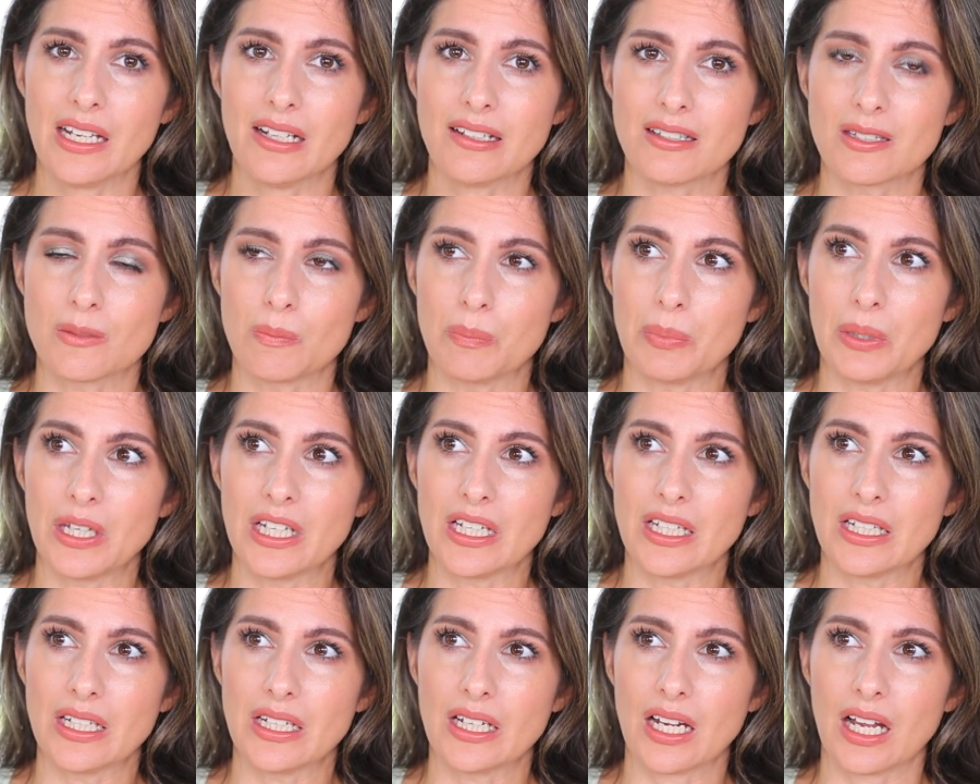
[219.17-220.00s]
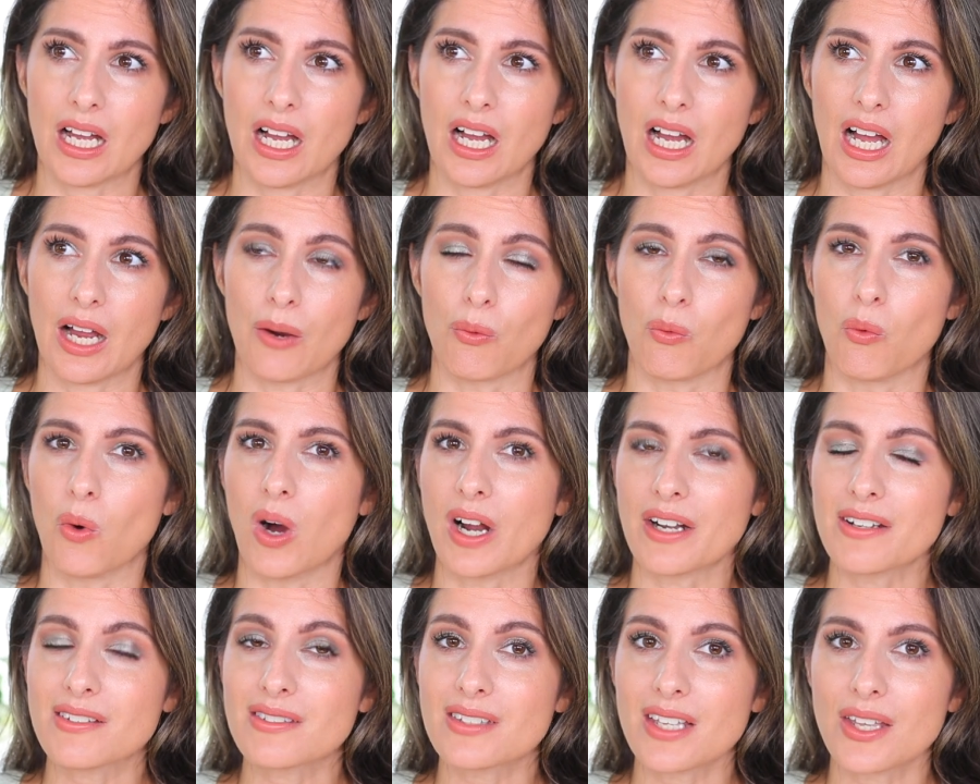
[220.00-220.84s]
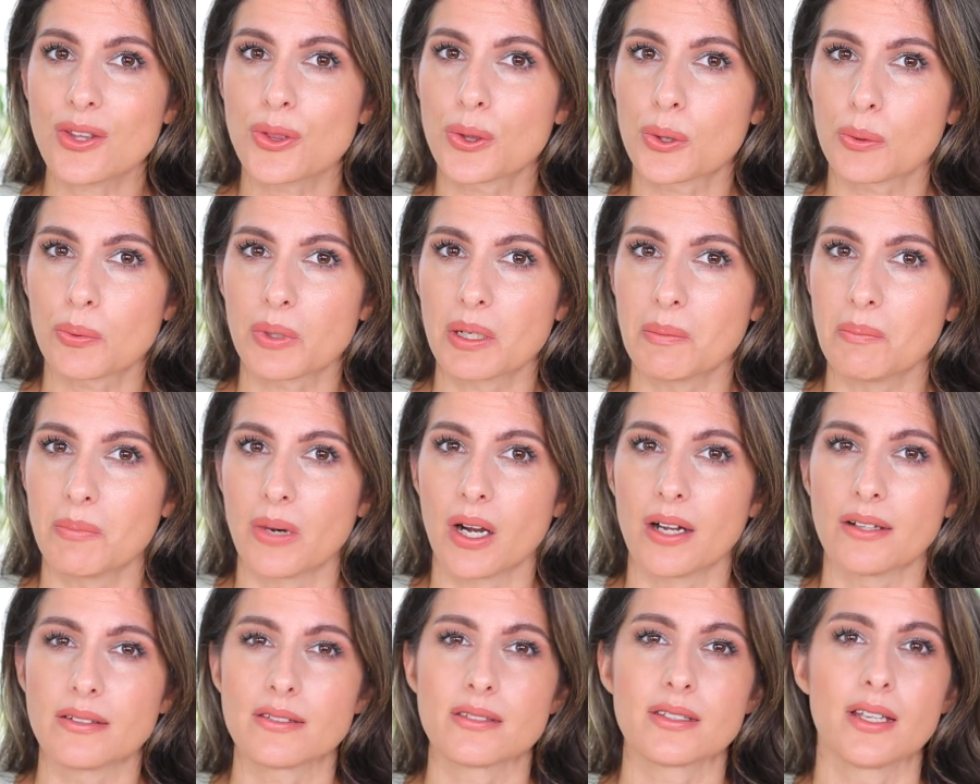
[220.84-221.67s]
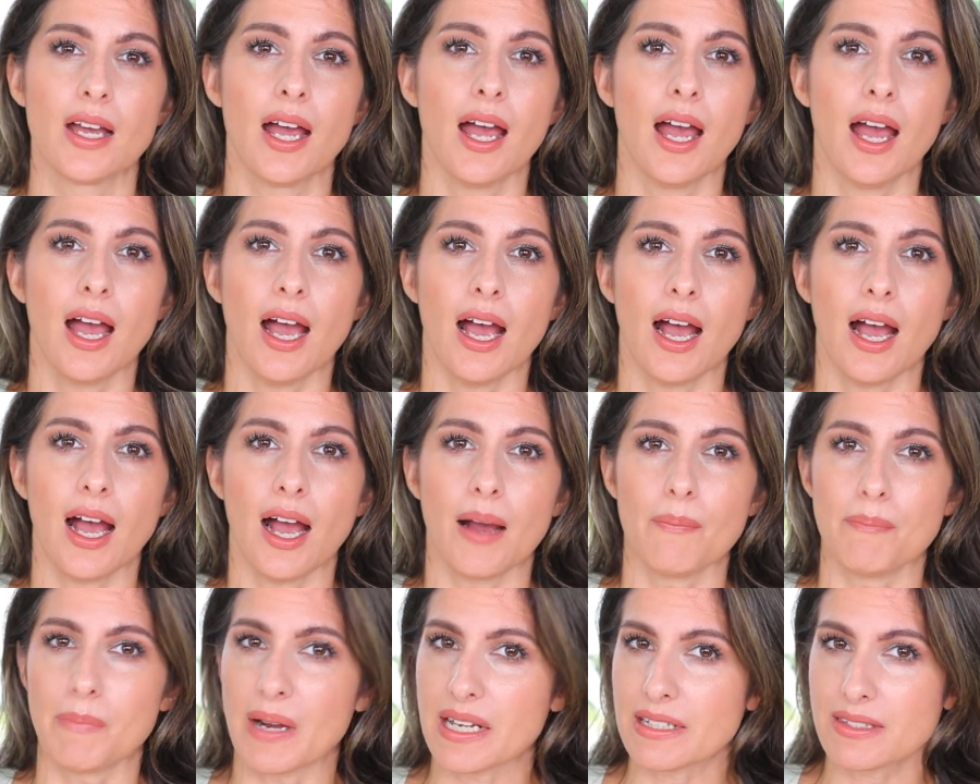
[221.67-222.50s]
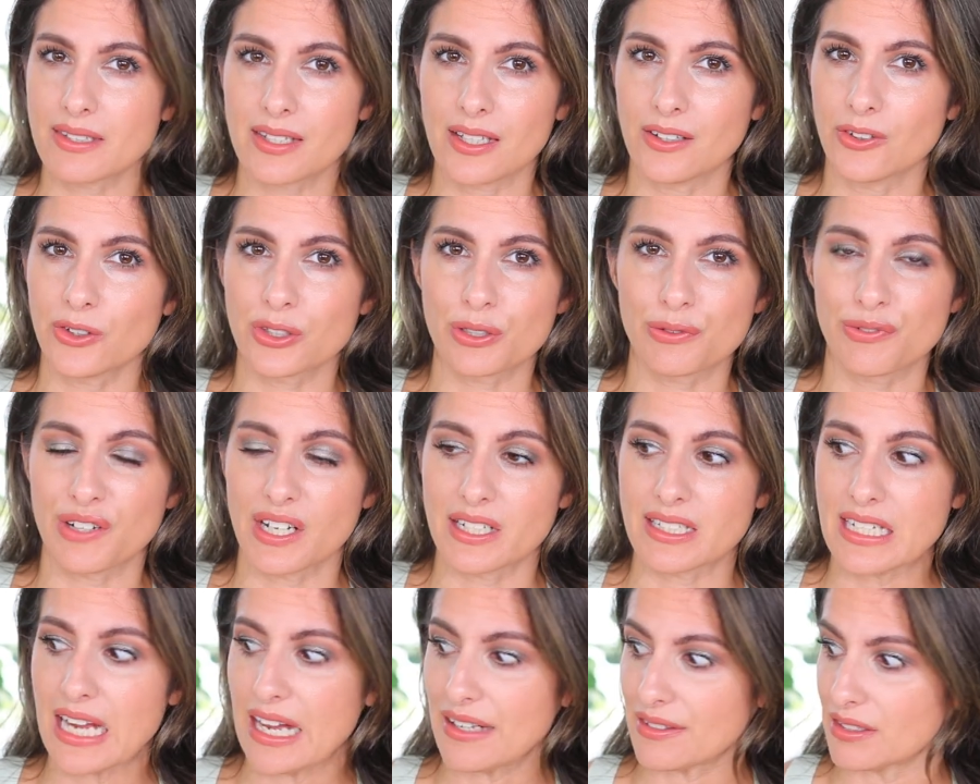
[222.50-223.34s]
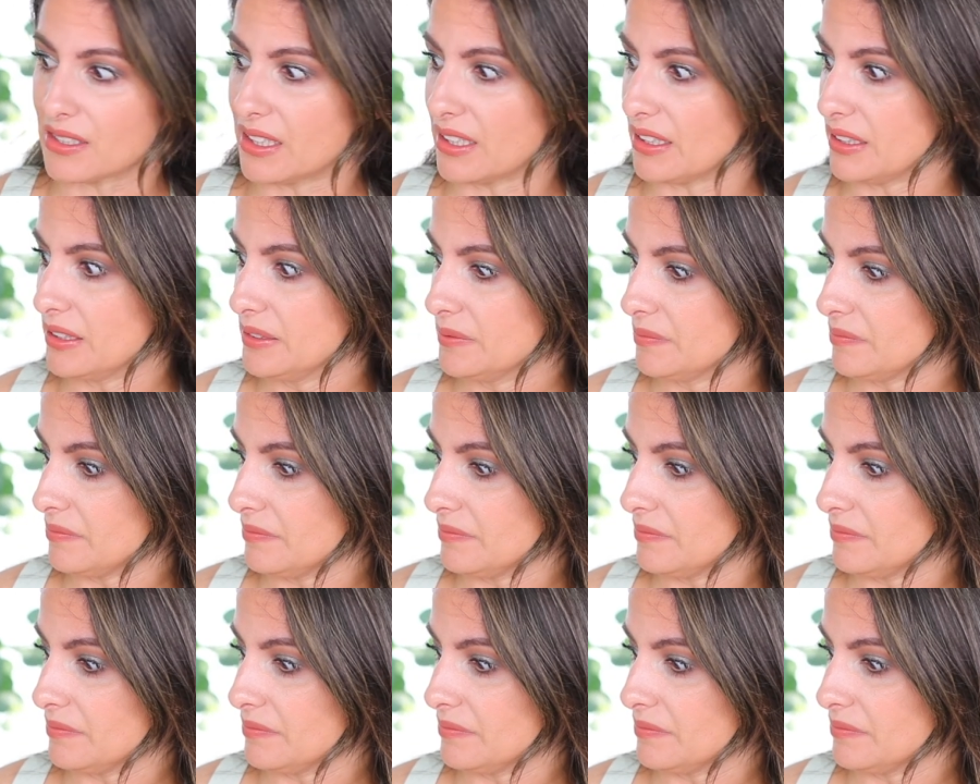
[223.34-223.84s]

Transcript: It's been, I wanna say three months. My skin looks fantastic.